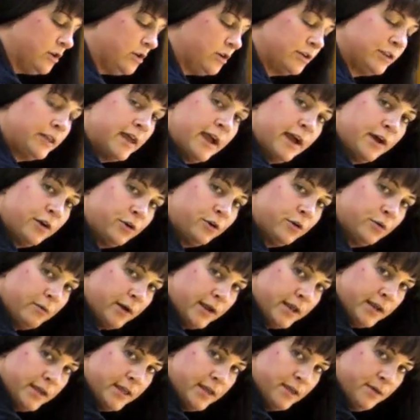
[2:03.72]
along the outer
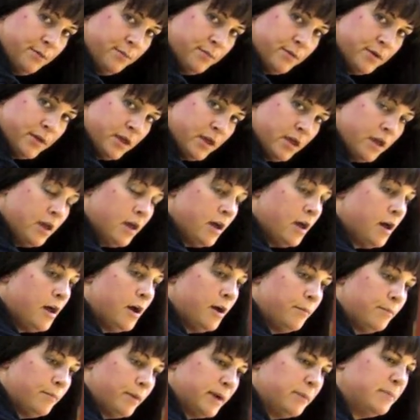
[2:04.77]
right hip,
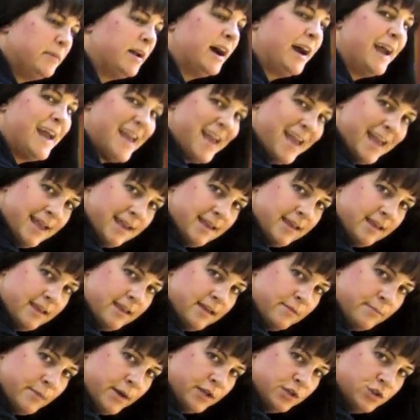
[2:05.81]
but I'm not
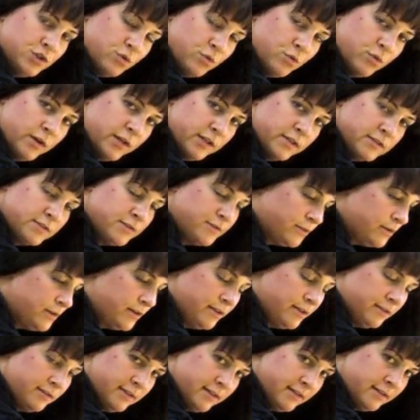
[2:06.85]
hanging in my joints
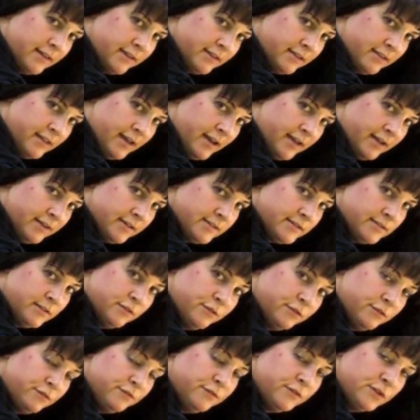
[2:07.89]
or anything like that.
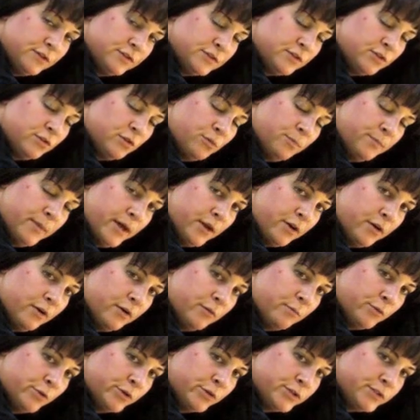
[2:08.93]
So it feels a little
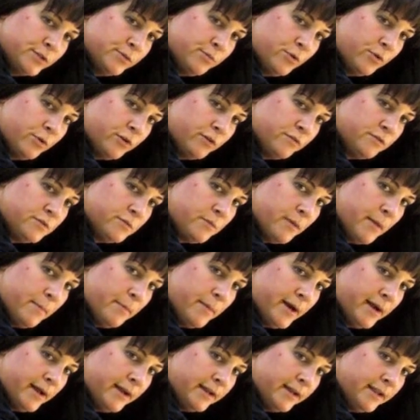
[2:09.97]
better and more supportive to
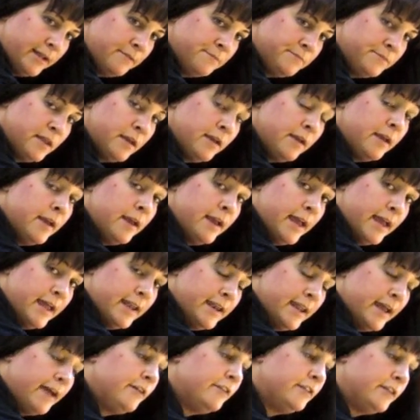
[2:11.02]
my body.
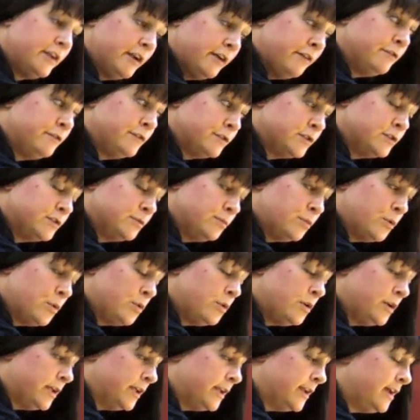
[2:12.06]
And now that I feel
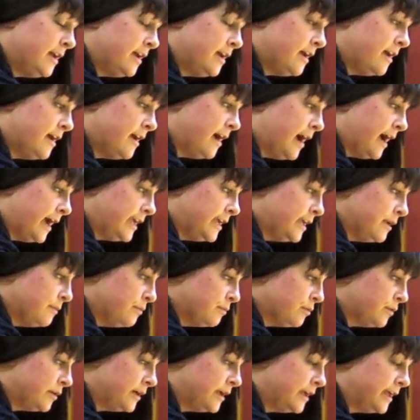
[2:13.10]
supported, I
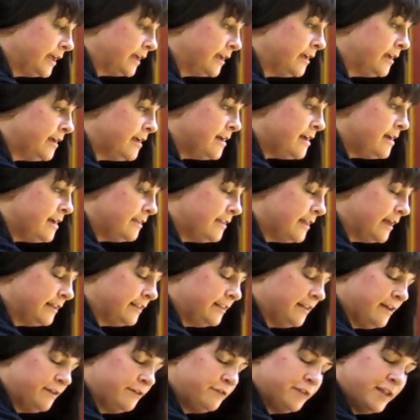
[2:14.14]
can bring
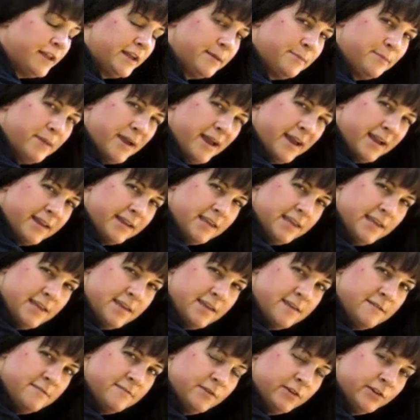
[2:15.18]
that left leg back
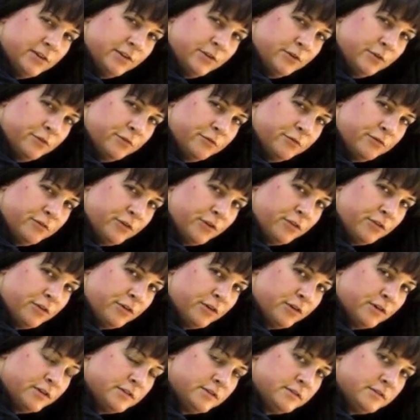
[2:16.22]
even a little
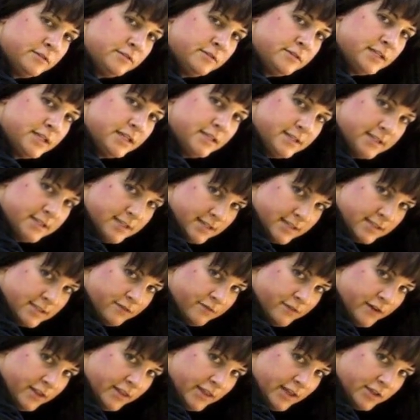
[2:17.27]
further to
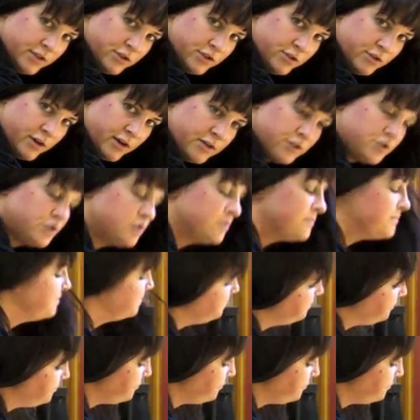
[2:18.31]
intensify that stretch.